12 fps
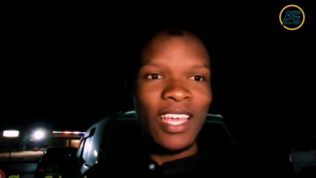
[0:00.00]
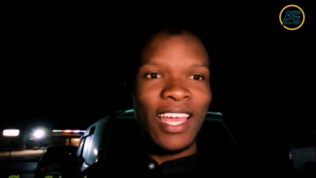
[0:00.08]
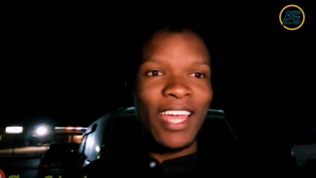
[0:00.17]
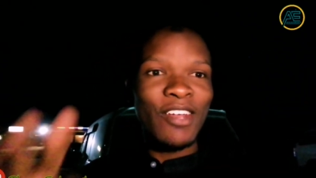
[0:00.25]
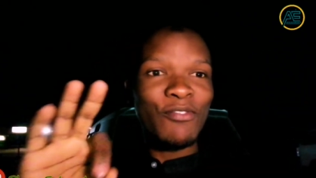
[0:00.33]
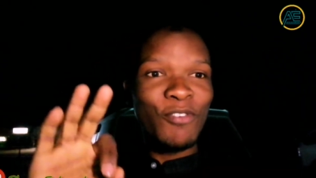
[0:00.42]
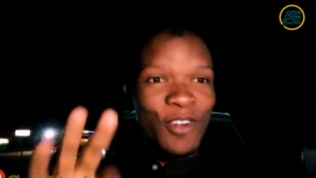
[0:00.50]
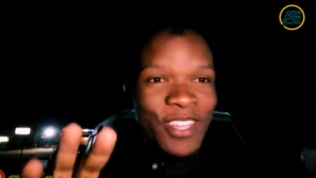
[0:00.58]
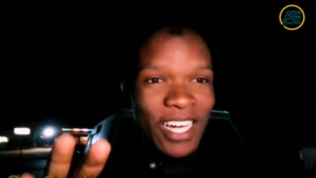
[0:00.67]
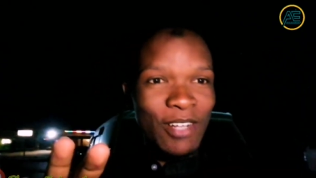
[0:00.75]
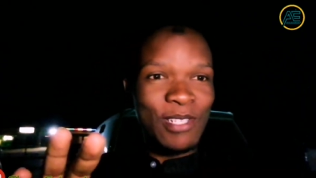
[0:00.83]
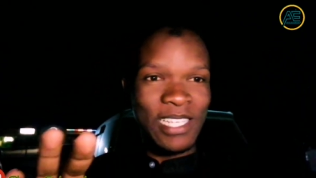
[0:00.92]
and
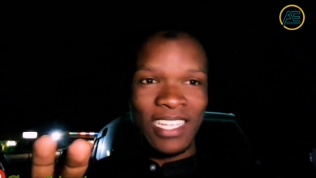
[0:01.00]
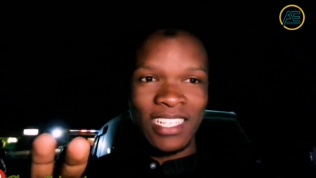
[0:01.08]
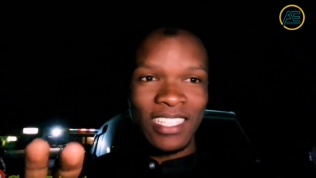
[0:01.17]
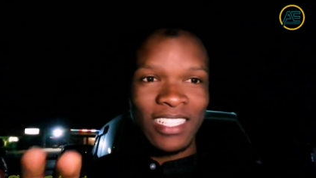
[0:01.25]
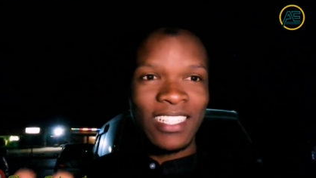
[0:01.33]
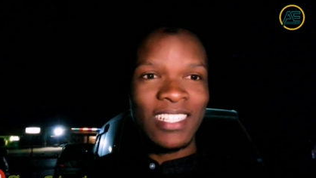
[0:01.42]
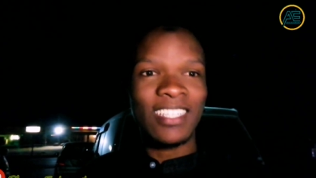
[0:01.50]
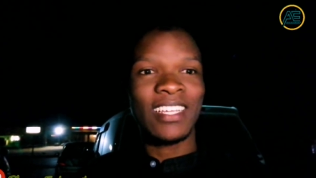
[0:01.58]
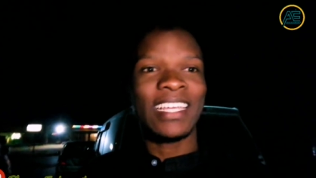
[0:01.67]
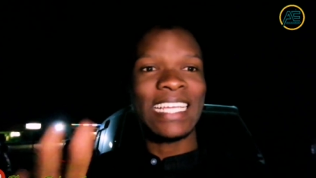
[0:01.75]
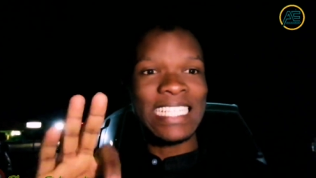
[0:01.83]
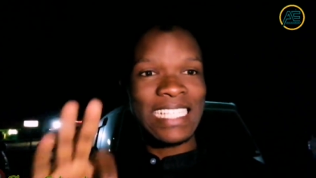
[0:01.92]
4,000
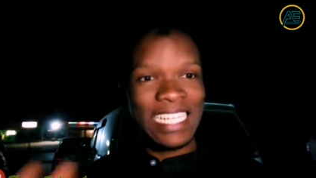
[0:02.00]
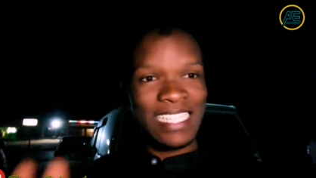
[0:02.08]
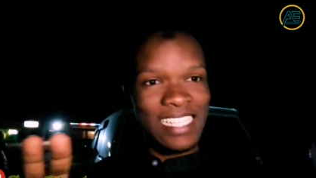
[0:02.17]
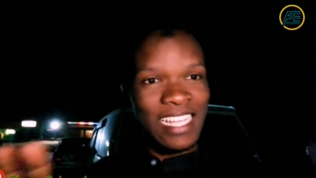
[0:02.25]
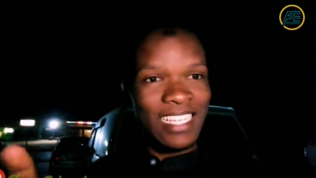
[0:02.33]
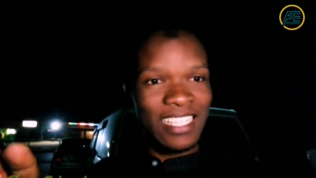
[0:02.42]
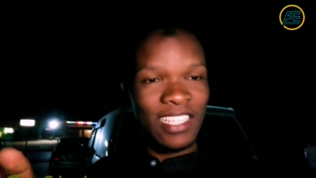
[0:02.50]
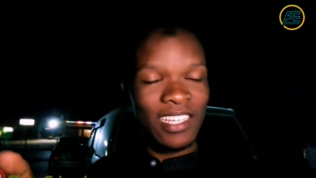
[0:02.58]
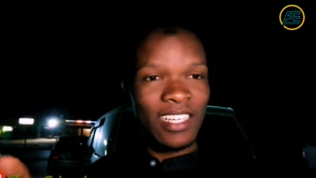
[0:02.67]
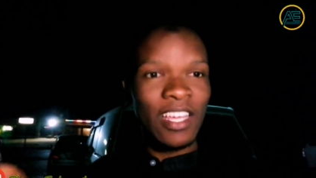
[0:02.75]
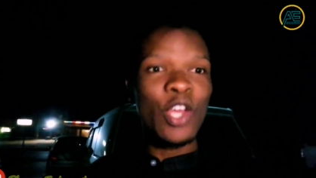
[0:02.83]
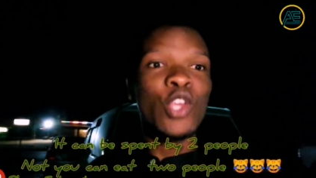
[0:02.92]
in Tanzania,
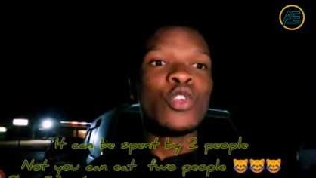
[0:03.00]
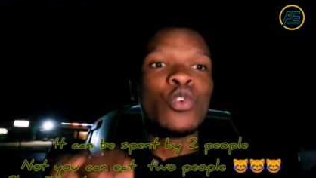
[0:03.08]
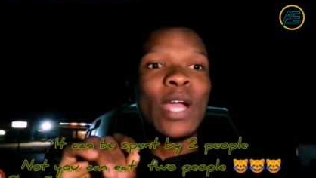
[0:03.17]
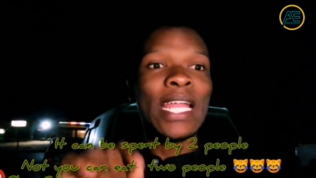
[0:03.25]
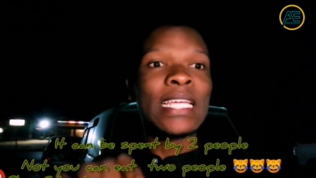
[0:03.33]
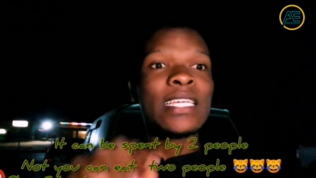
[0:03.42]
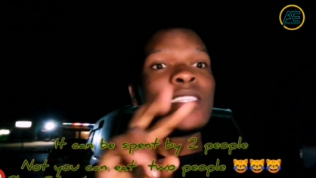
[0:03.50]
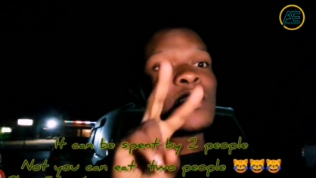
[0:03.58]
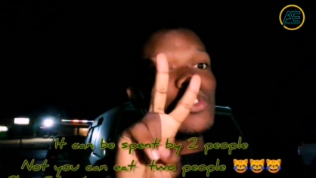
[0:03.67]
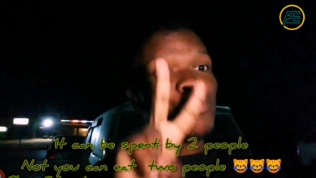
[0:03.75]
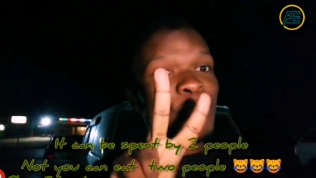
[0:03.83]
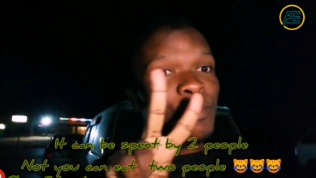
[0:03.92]
you can eat
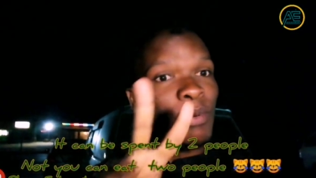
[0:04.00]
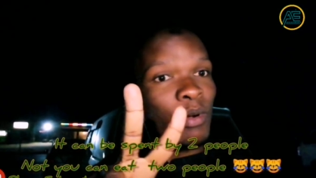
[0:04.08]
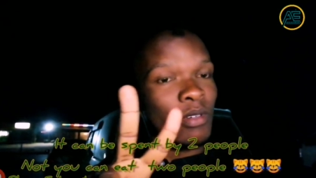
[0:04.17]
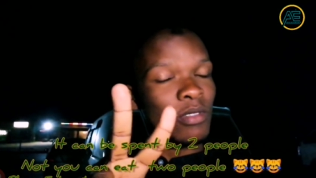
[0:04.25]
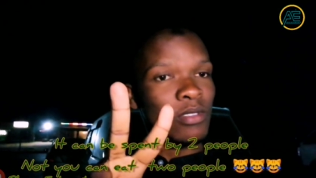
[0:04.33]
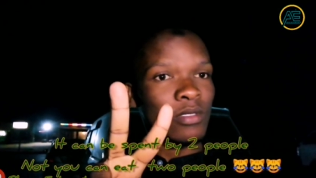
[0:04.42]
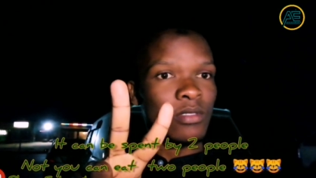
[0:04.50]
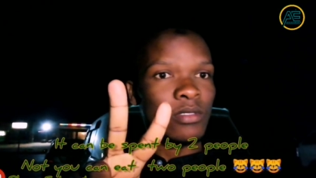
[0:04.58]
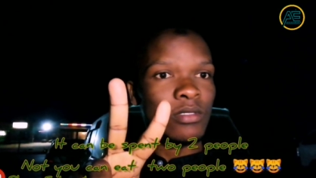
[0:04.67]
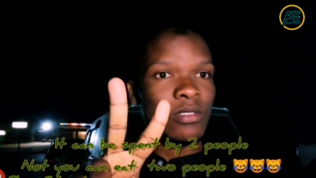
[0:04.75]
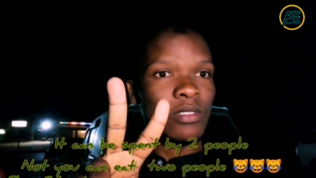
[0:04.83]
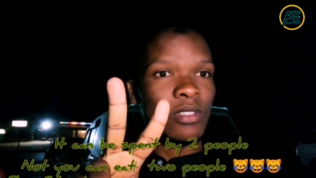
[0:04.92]
2 people
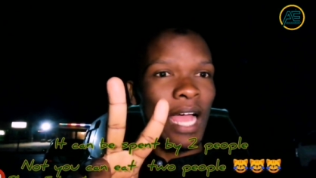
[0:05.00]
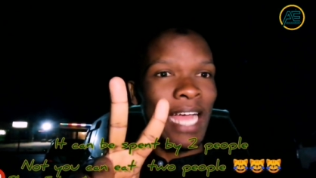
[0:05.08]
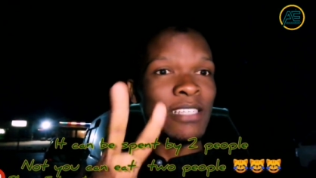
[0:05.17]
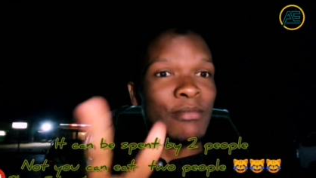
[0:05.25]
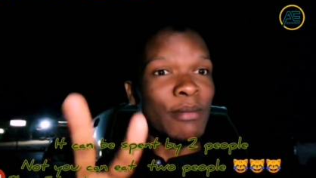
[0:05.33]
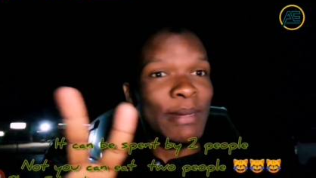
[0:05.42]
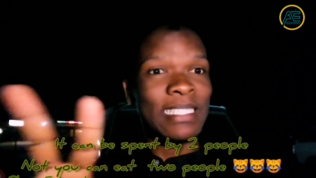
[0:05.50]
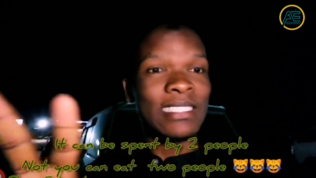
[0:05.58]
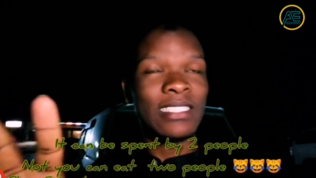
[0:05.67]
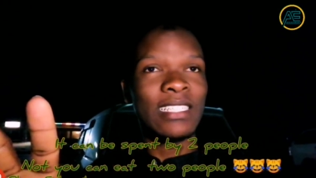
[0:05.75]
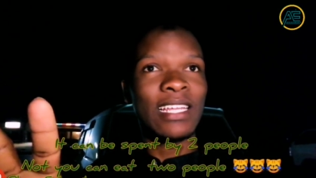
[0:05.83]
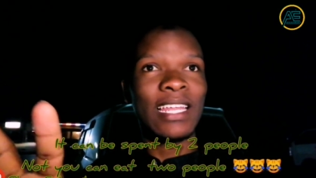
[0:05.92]
at
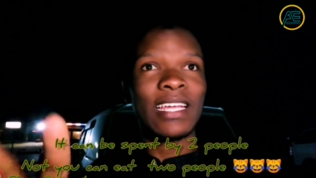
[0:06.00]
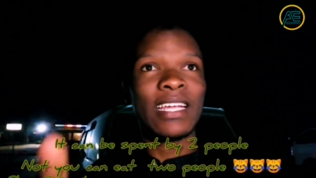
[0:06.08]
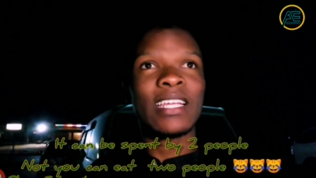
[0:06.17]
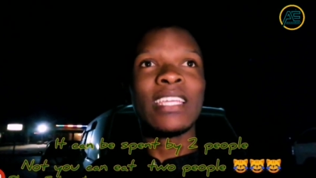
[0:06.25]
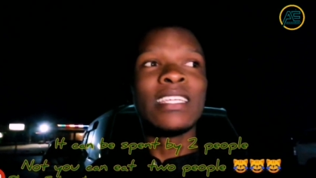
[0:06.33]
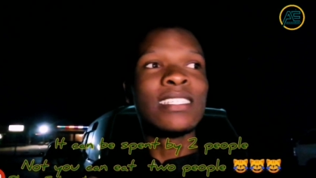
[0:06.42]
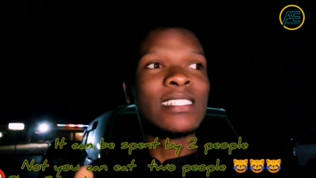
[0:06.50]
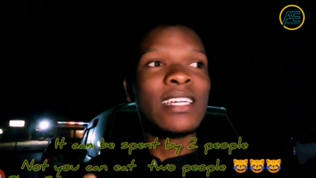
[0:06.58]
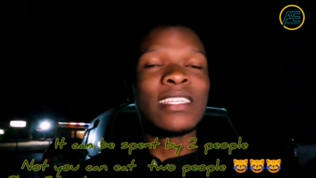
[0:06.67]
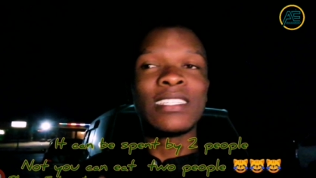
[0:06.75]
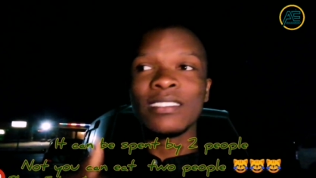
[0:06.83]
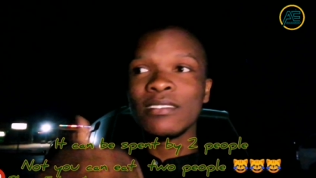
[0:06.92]
Mamantilia, like eat
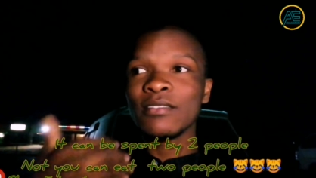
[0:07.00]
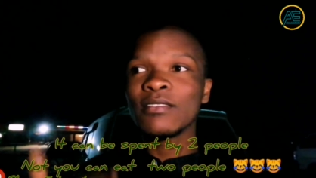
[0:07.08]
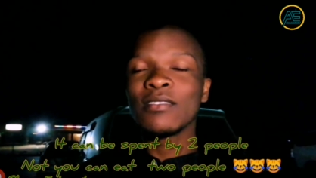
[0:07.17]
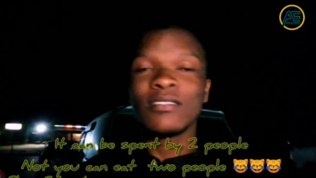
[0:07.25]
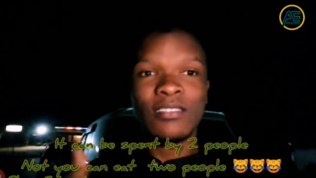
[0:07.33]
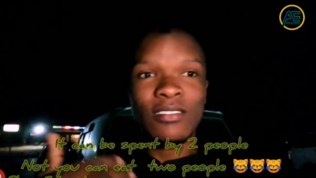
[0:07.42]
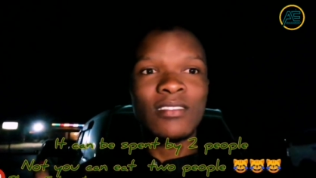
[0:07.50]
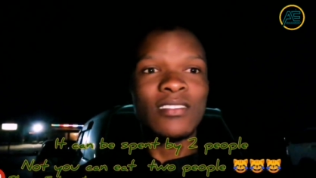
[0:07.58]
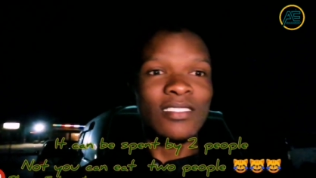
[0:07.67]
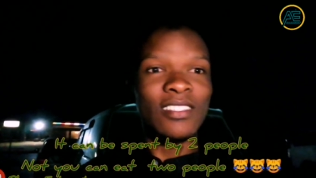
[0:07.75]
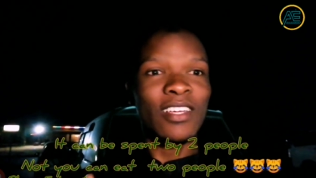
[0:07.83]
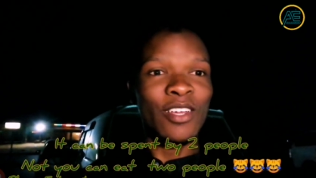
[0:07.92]
and,
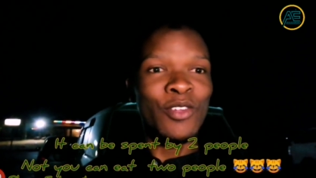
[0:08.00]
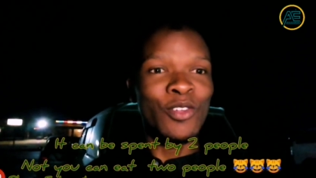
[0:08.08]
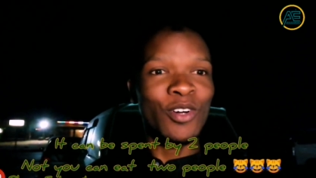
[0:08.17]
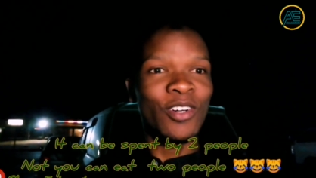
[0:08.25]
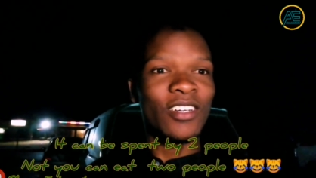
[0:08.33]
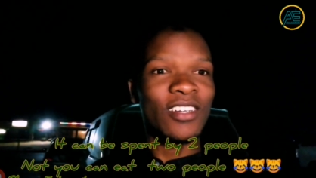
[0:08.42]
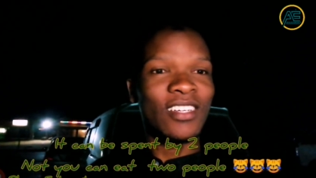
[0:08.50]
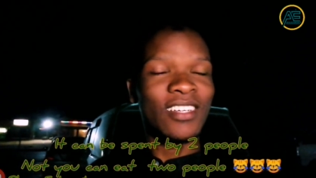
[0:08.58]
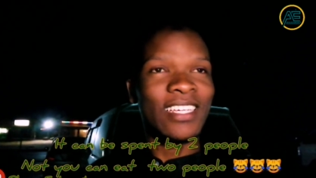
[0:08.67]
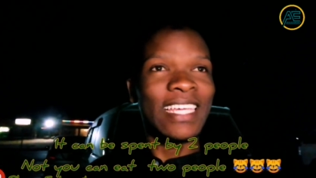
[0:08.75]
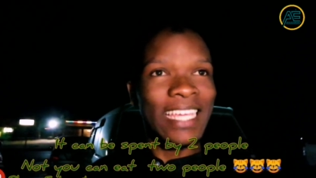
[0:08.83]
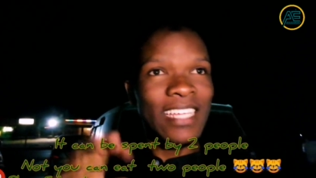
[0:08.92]
you know,
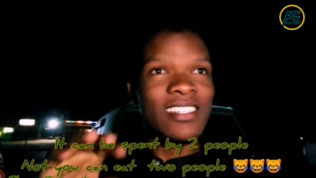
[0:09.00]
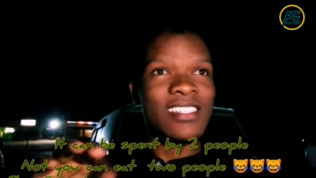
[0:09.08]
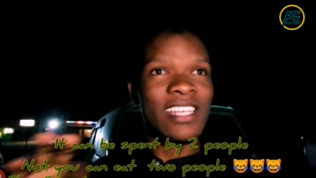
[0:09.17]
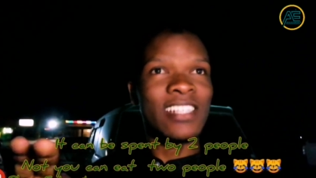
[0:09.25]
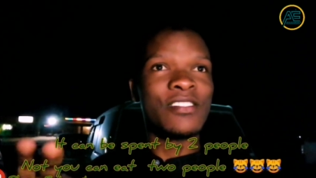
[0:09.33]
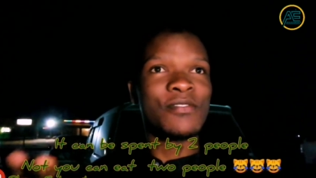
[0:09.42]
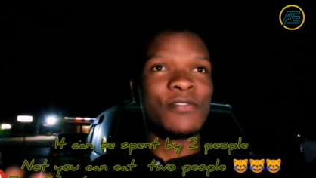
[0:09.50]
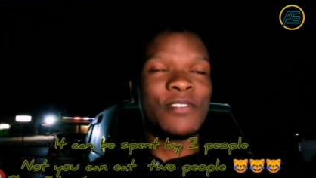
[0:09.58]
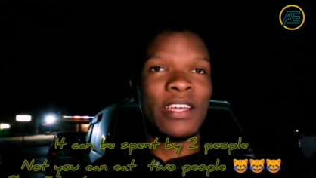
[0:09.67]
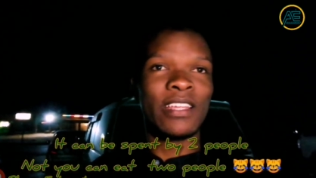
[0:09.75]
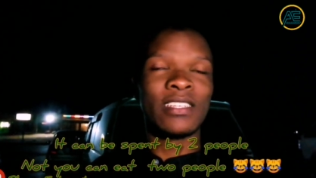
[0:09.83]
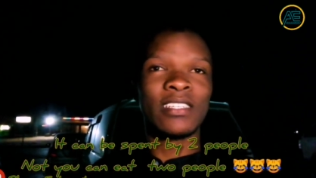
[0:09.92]
get
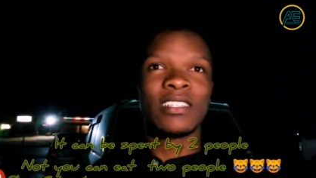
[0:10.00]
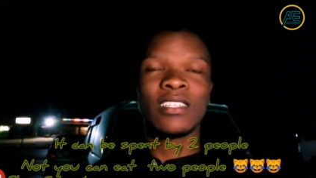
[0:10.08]
satisfied.